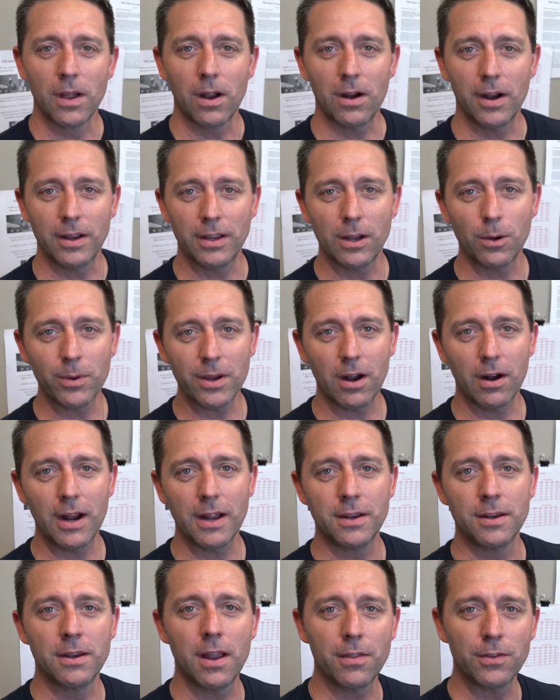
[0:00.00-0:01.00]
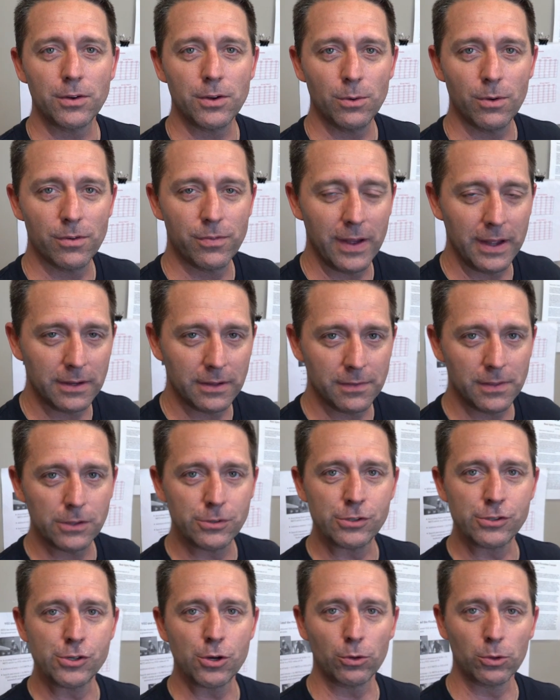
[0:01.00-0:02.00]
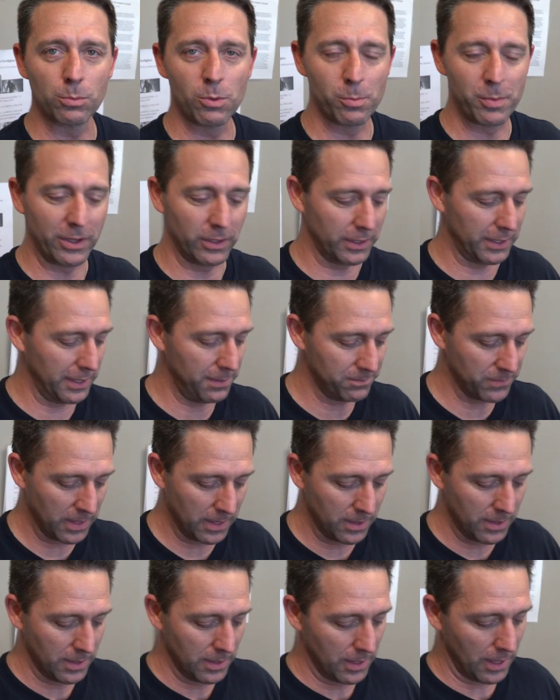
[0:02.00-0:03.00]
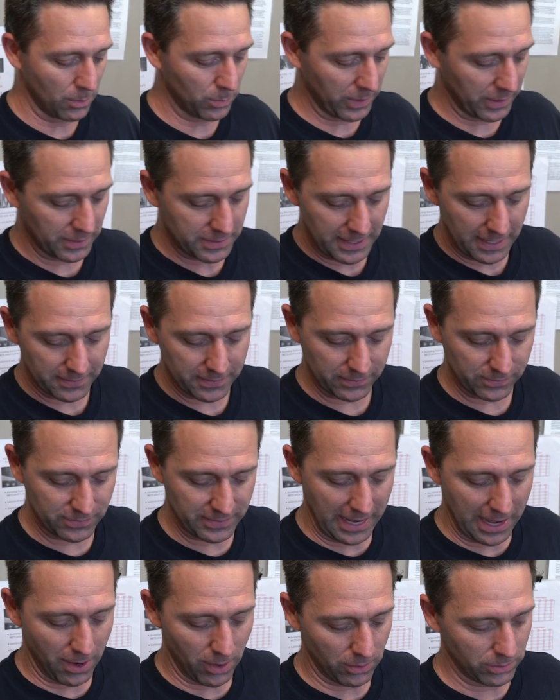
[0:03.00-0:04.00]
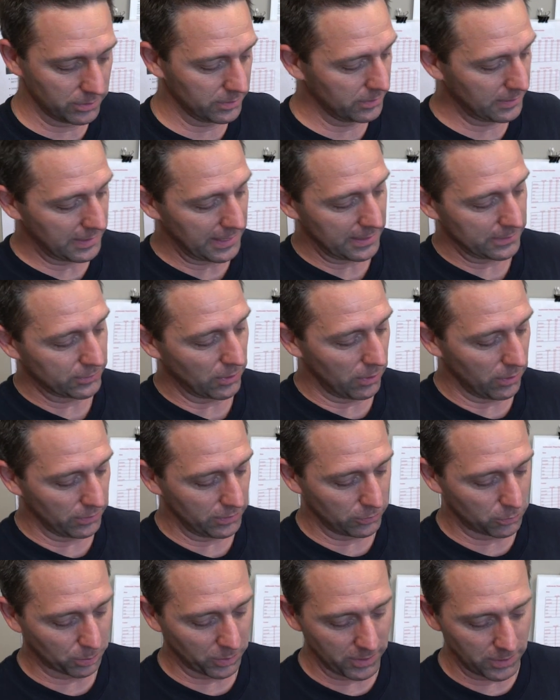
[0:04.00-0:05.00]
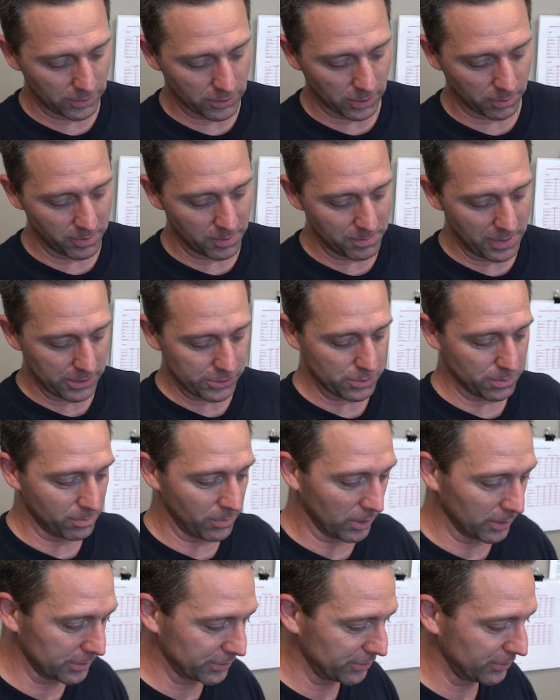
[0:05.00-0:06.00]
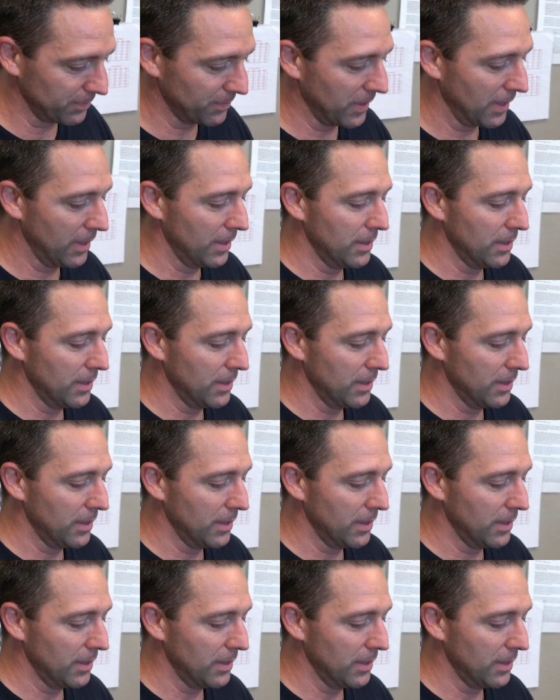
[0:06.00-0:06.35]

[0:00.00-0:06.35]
All right, here we are at another new event, and this is shoulder mobility. And we're going to take this dowel that has all these predetermined measure marks.